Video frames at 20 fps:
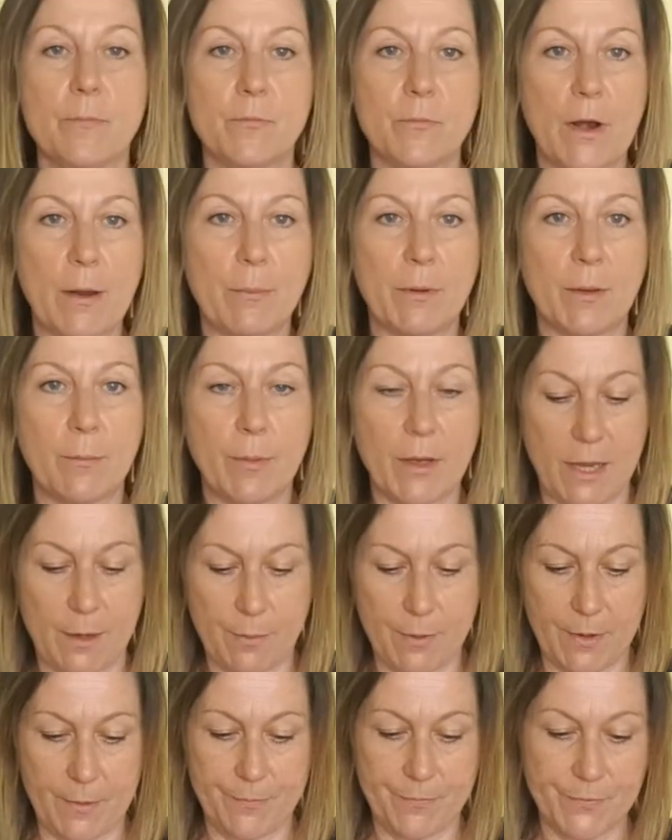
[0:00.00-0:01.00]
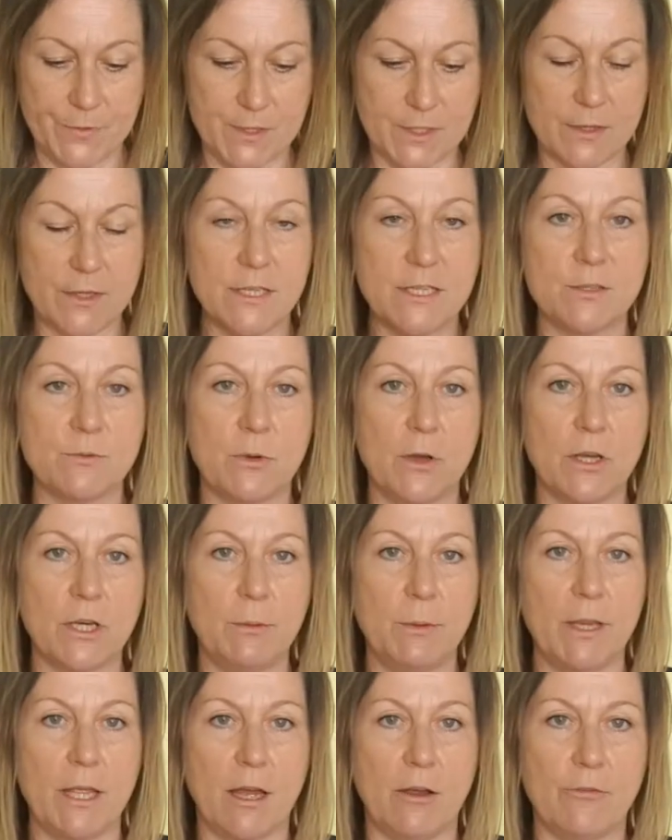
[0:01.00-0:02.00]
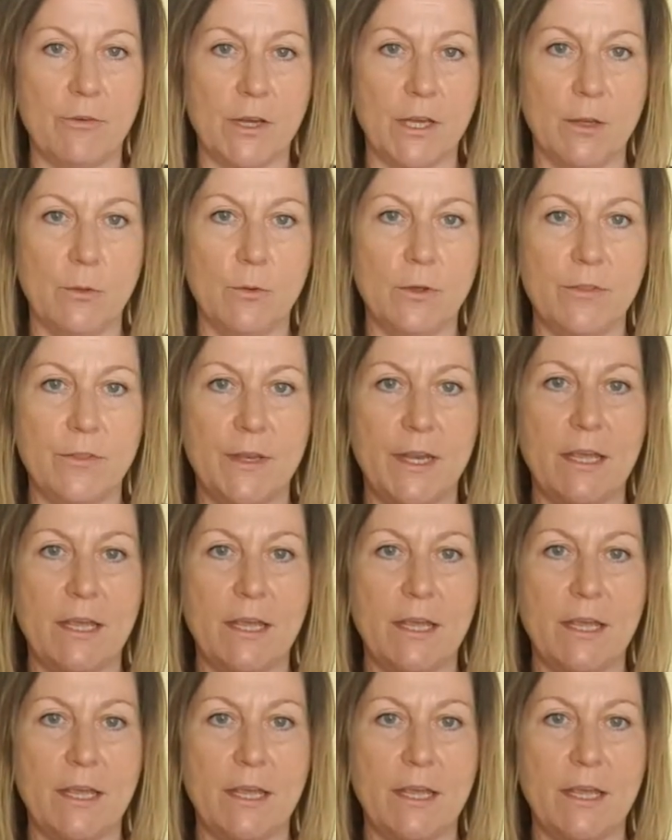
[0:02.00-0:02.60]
wrapping paper. So this is what I'm going to be covering it with.